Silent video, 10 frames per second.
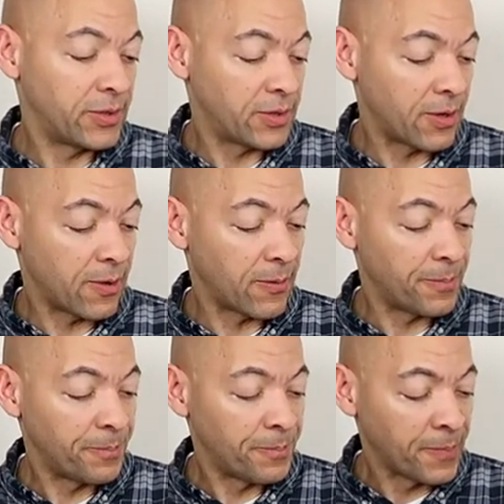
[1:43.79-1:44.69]
So,
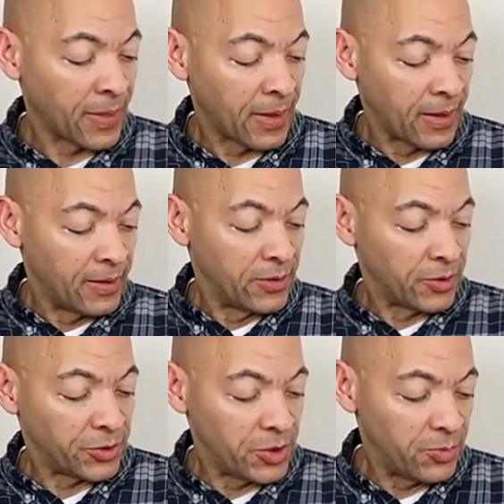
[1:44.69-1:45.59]

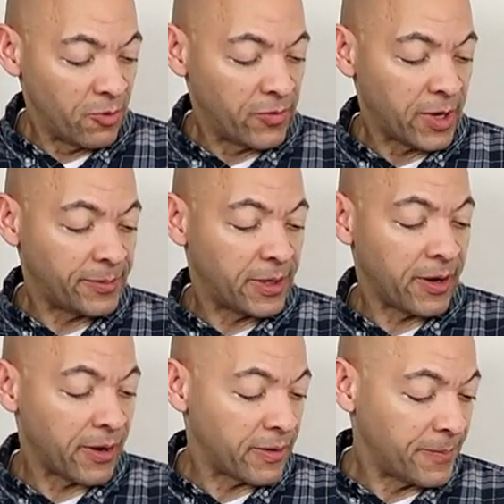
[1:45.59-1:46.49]
so she's moving up
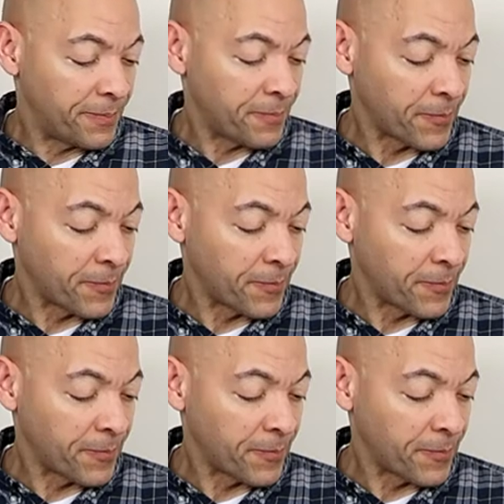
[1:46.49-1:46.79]
there.